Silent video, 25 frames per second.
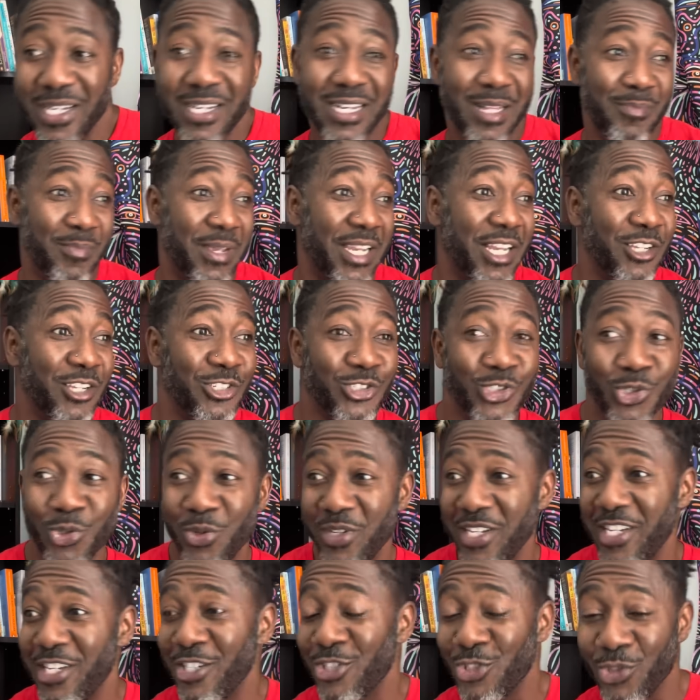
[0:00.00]
and making sure
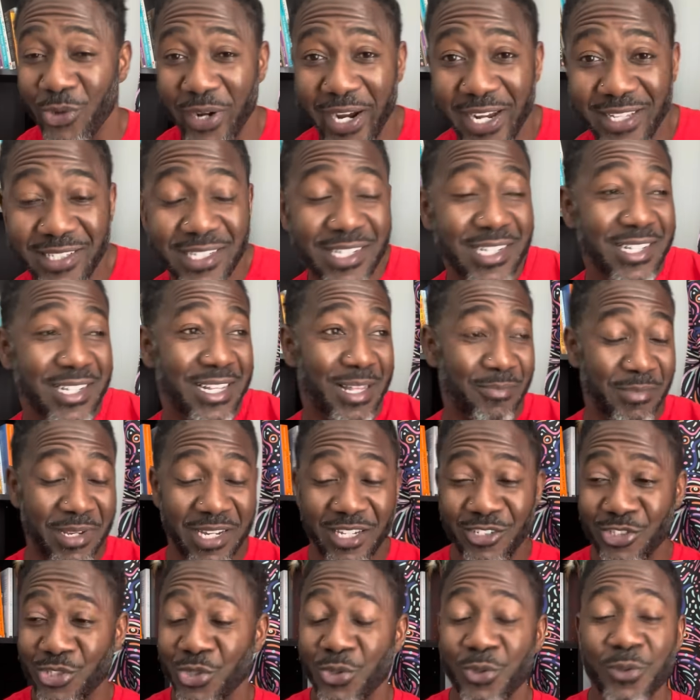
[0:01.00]
he's straight and
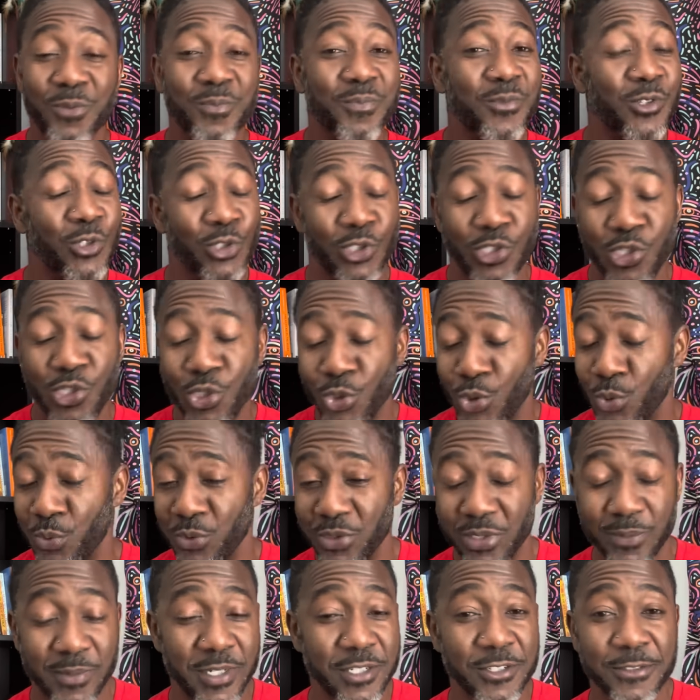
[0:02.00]
making sure you're doing
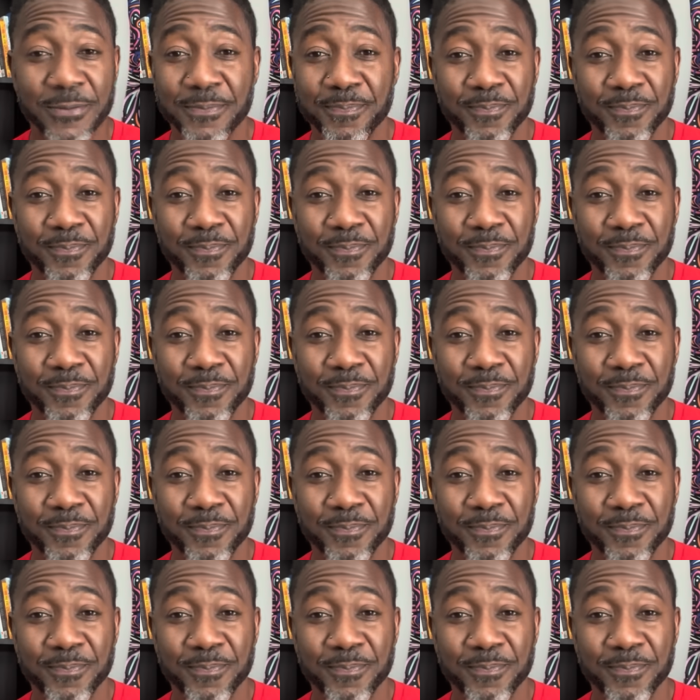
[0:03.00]
too much,